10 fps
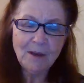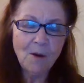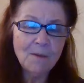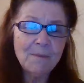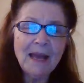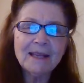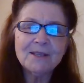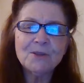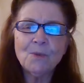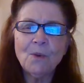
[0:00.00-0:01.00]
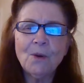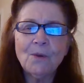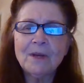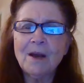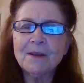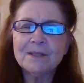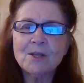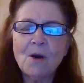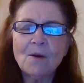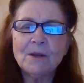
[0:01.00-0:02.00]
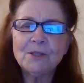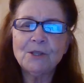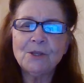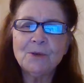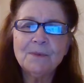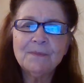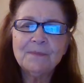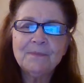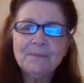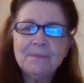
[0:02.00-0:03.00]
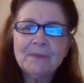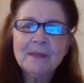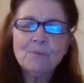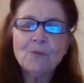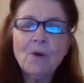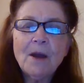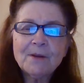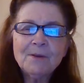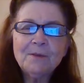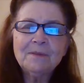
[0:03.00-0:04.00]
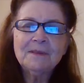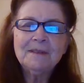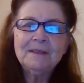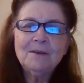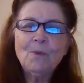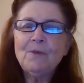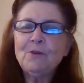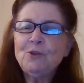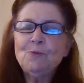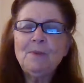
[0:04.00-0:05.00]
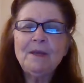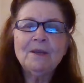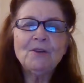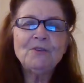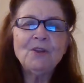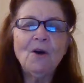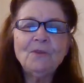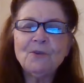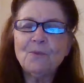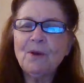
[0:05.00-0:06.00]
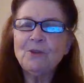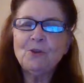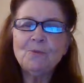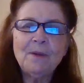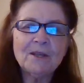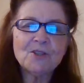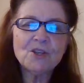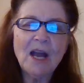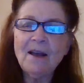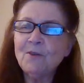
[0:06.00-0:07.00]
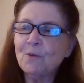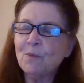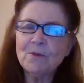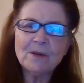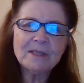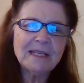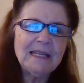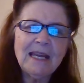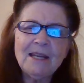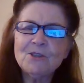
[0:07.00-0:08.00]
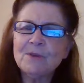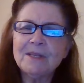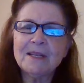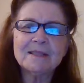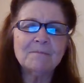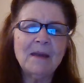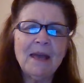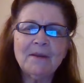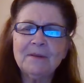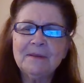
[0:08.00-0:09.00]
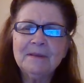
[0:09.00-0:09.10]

gone back into the world, God is talking to you. Prodigal, whether you be an adult or whether you be a child or whether a teenager, it doesn't matter.